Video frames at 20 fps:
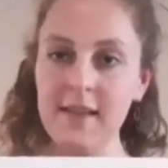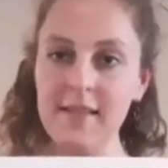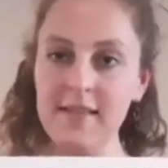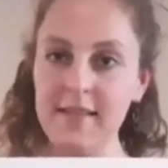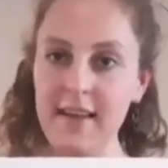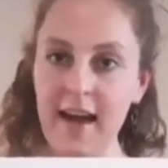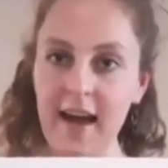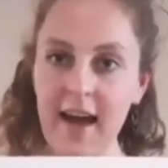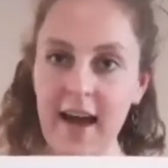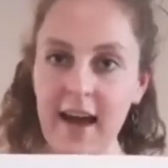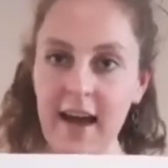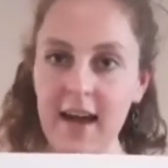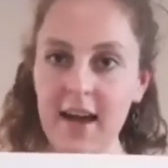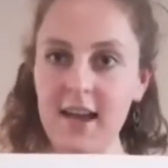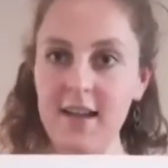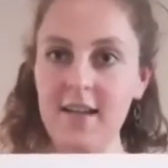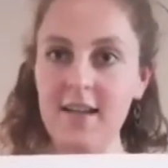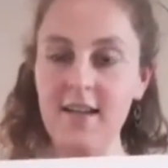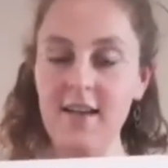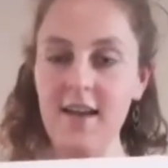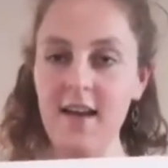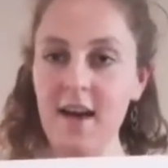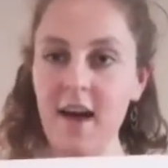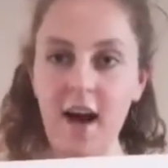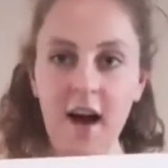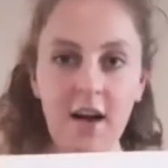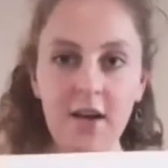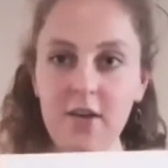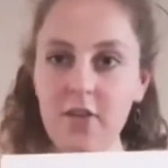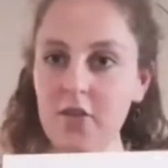dad,
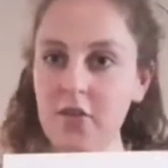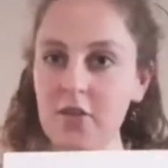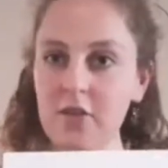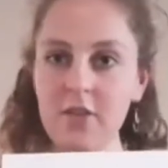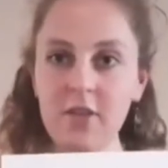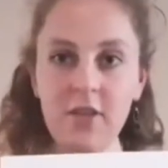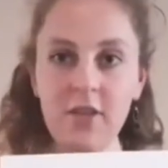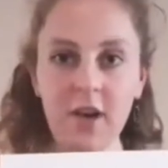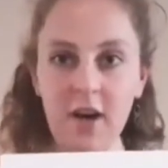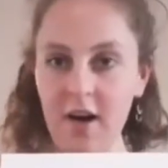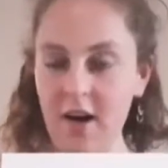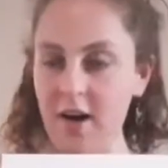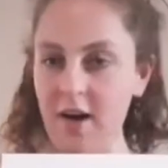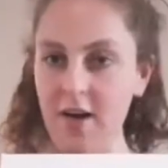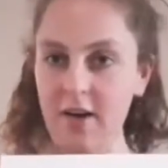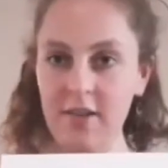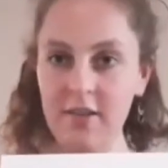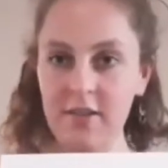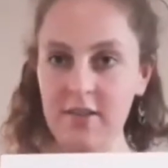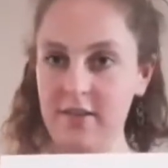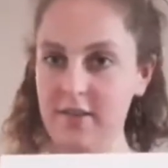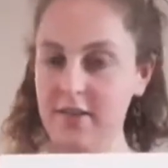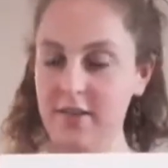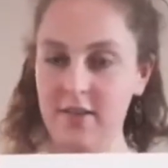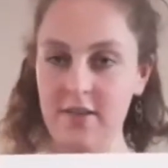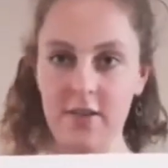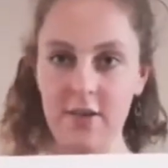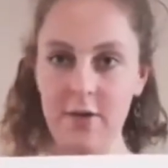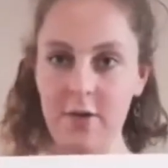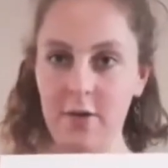uncle, aunt,
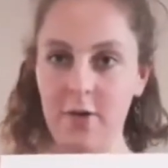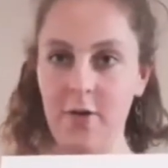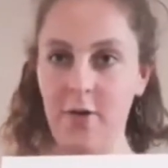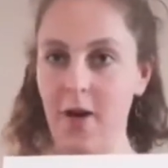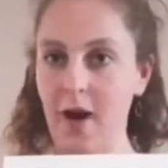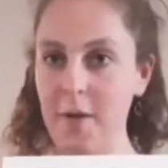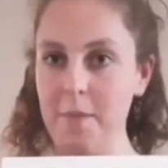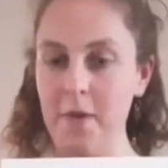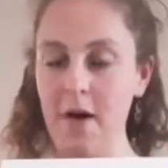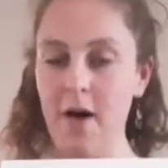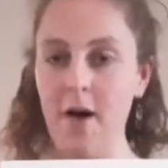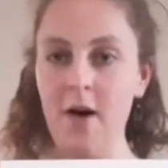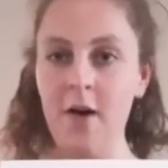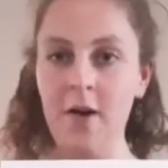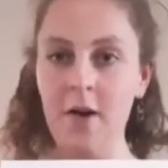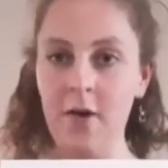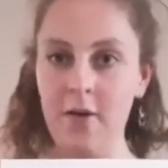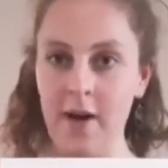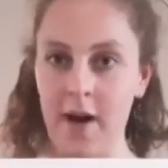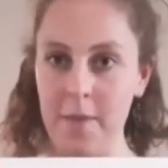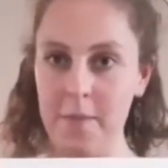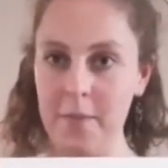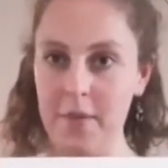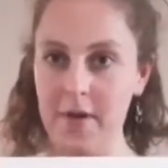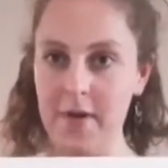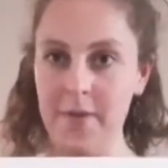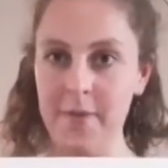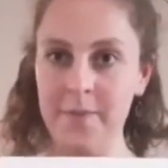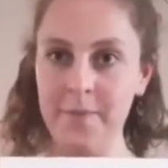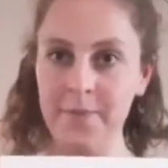grandma,
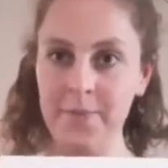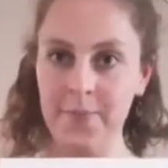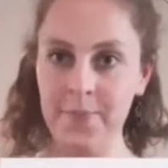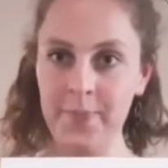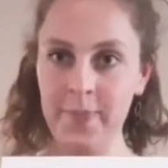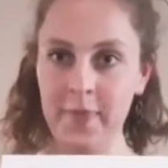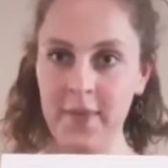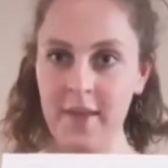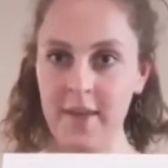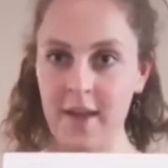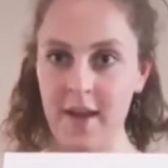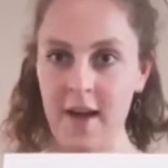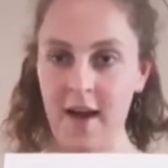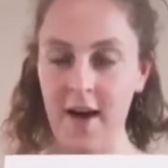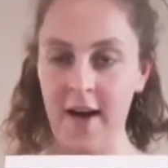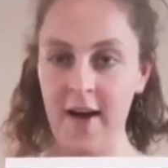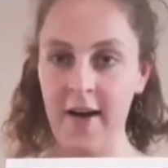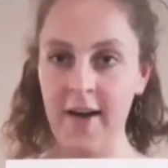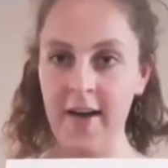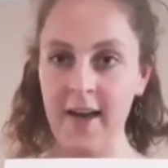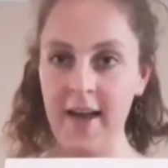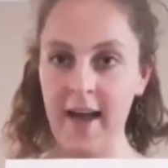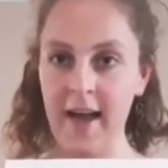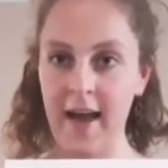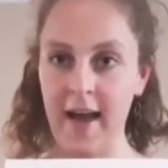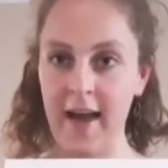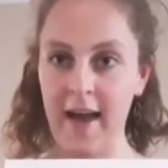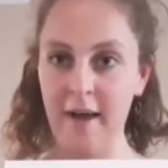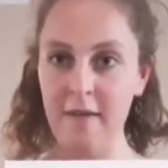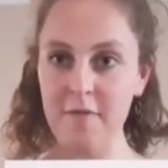grandpa. I
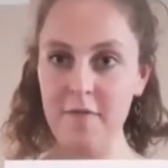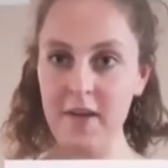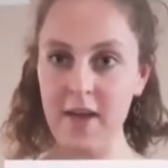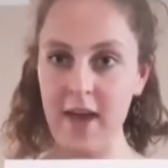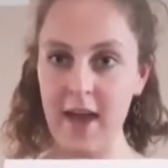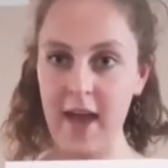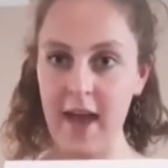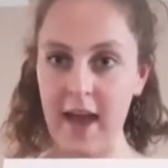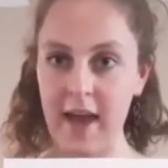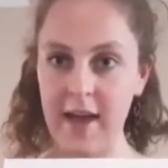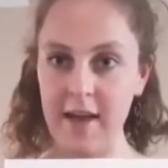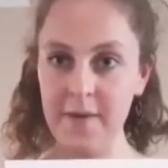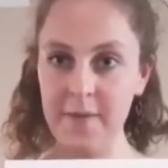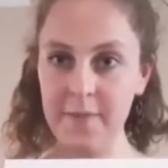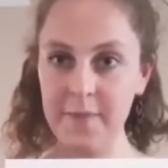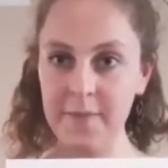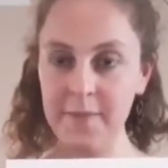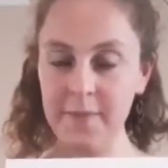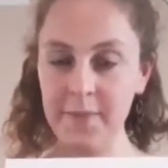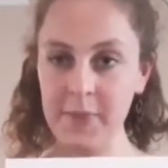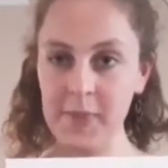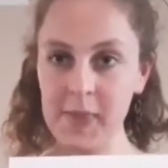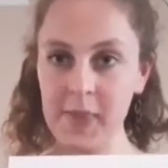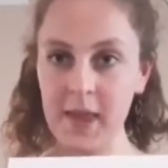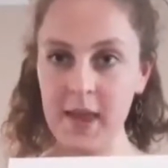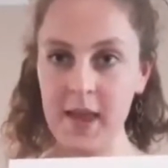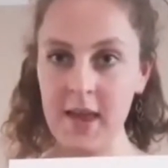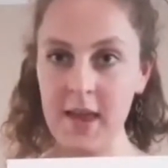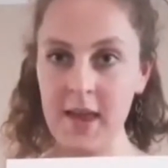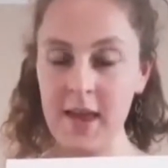have a.
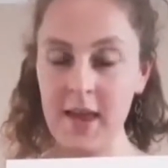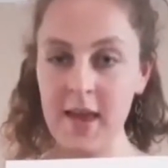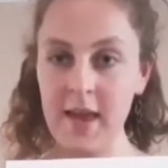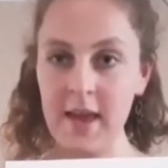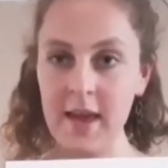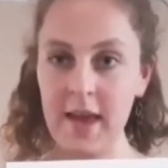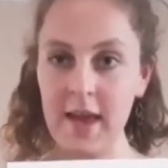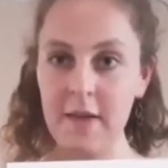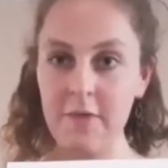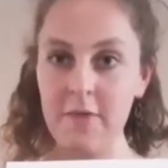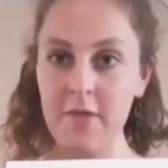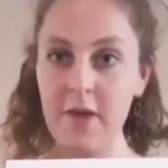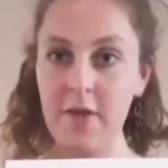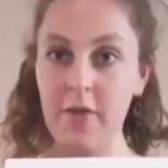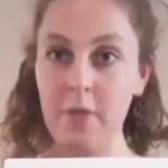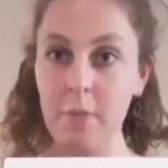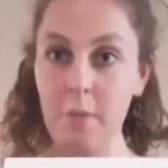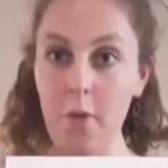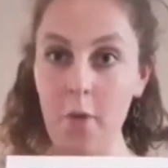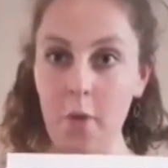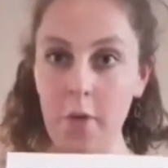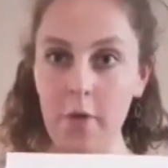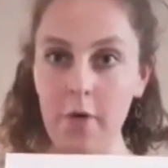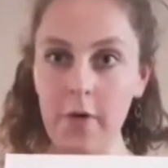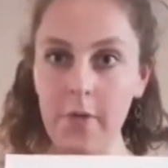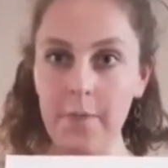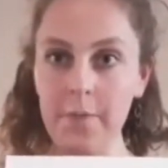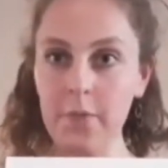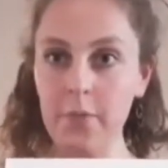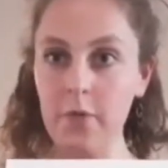If there's
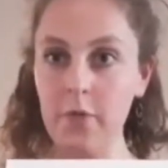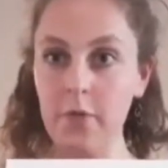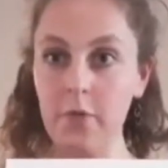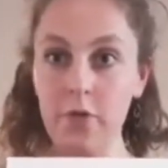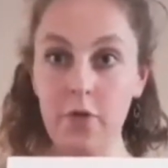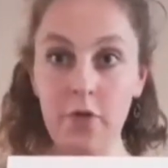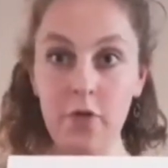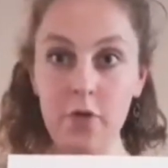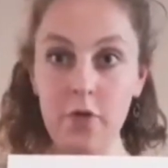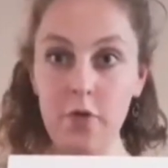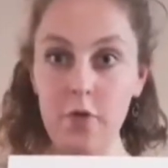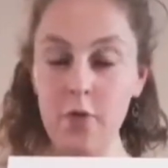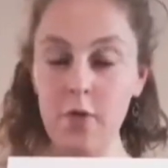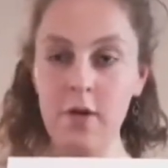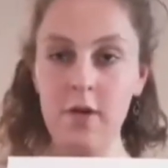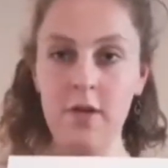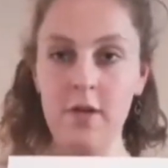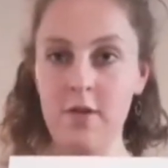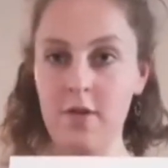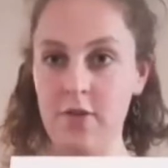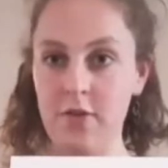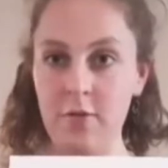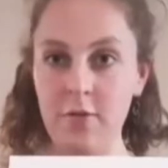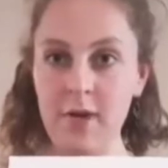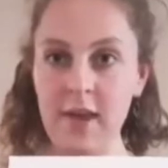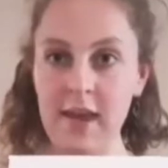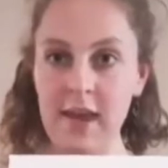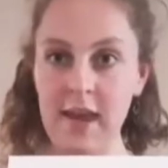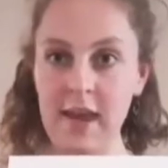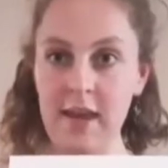more, 2,
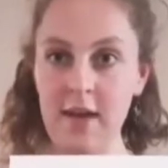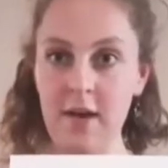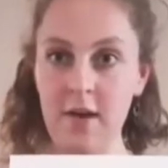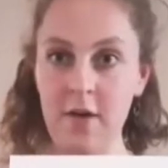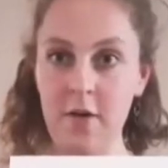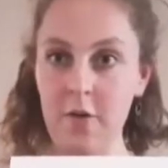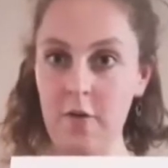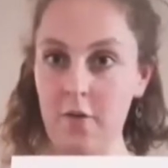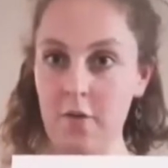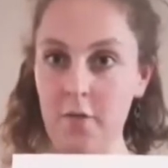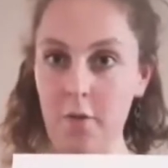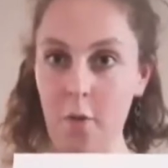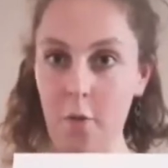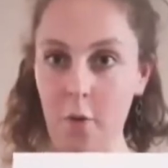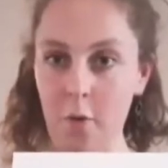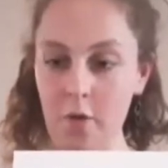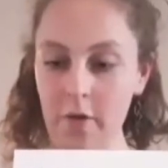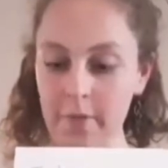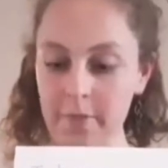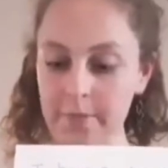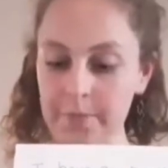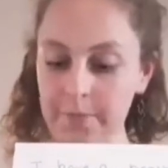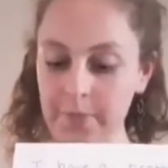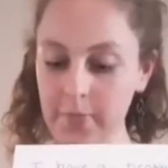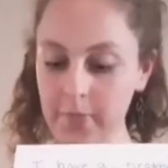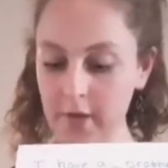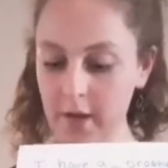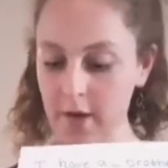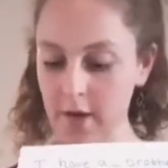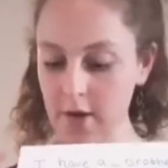3, 4,
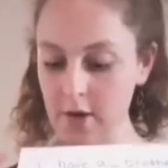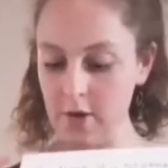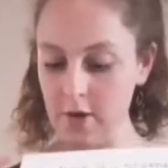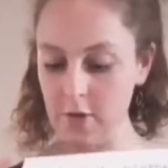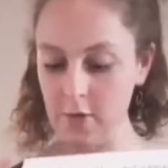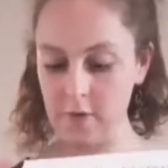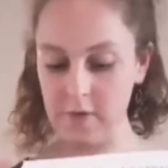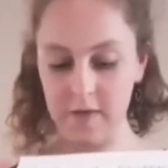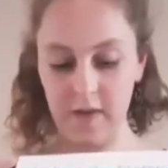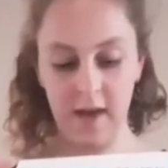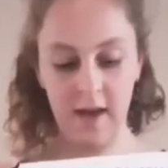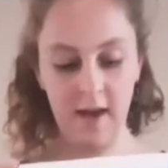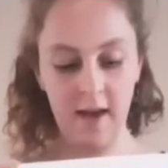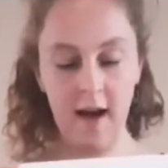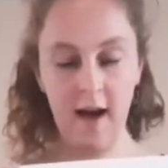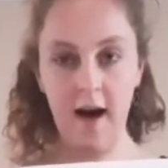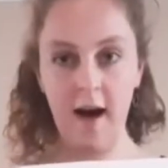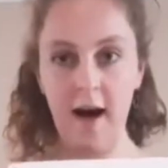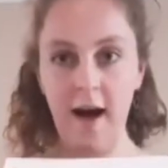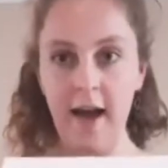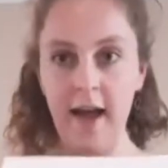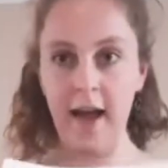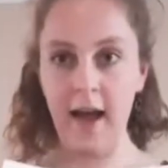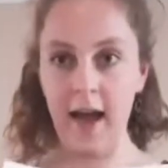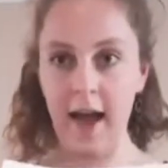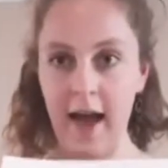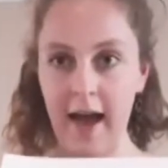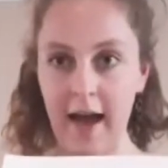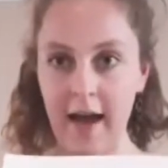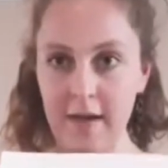you say I
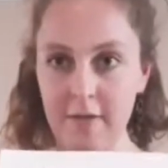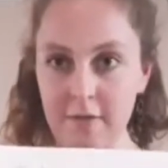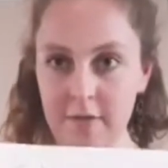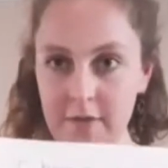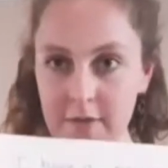have,